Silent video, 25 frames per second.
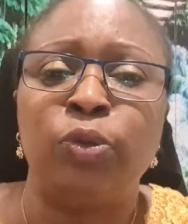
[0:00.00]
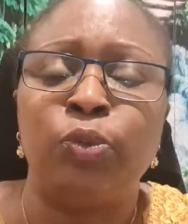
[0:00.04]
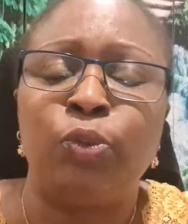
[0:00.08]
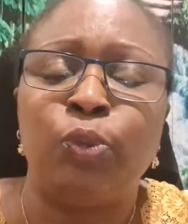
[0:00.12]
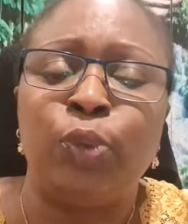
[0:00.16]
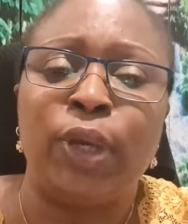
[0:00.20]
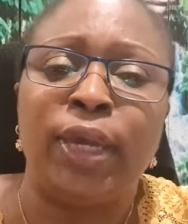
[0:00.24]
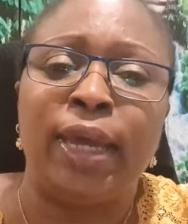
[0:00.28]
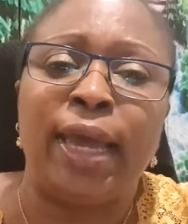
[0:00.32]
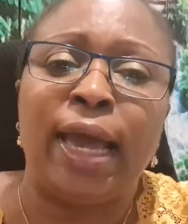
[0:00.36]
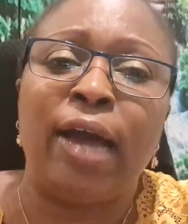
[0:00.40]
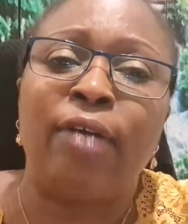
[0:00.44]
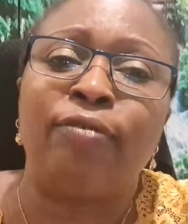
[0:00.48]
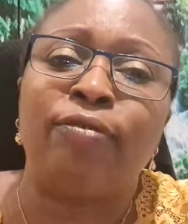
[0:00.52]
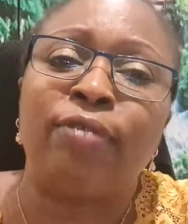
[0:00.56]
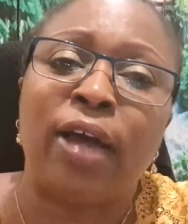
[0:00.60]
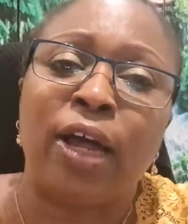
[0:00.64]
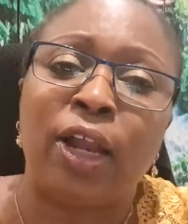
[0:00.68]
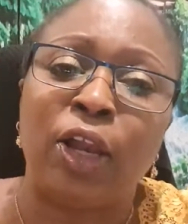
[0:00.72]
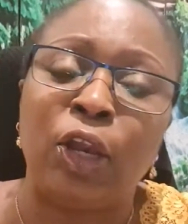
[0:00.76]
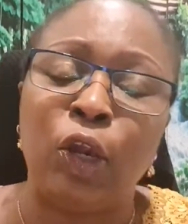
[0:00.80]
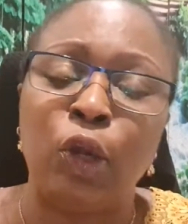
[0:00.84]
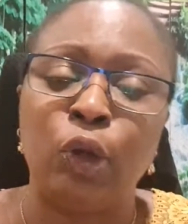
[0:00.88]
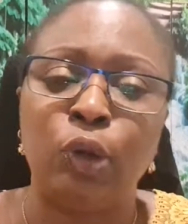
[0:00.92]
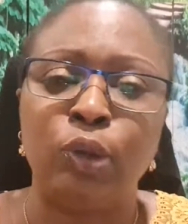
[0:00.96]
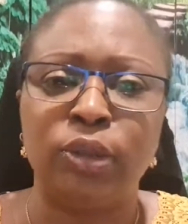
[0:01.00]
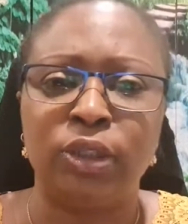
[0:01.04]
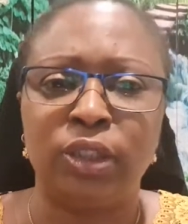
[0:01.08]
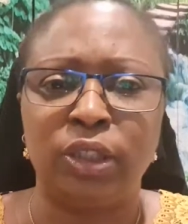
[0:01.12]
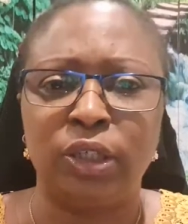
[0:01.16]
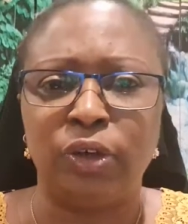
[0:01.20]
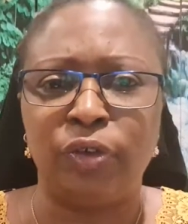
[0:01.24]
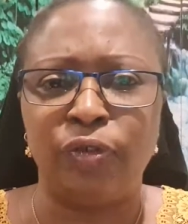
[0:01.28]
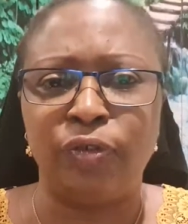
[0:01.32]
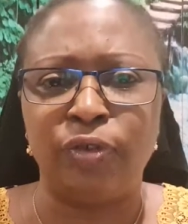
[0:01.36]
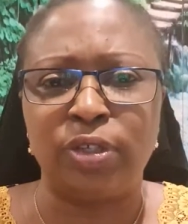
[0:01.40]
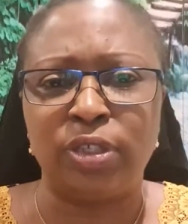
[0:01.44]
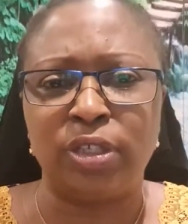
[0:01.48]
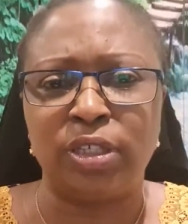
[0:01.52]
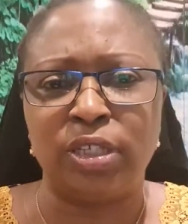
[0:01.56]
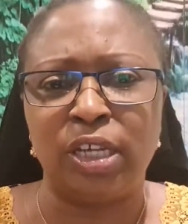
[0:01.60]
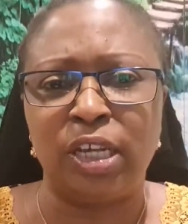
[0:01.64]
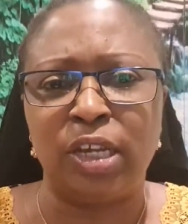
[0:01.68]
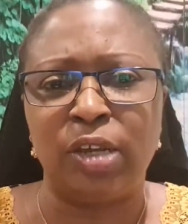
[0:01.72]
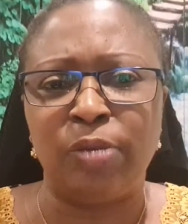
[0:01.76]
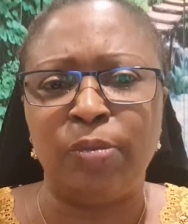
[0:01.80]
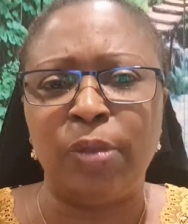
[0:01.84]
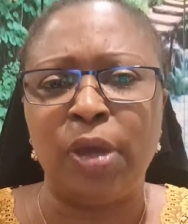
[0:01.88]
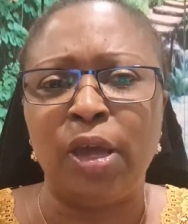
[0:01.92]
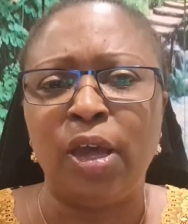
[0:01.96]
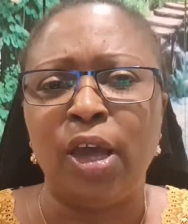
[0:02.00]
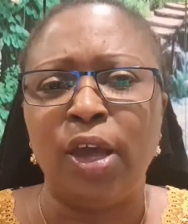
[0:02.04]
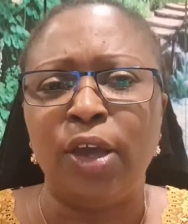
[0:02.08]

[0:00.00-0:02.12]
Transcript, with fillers: We have that low self-esteem.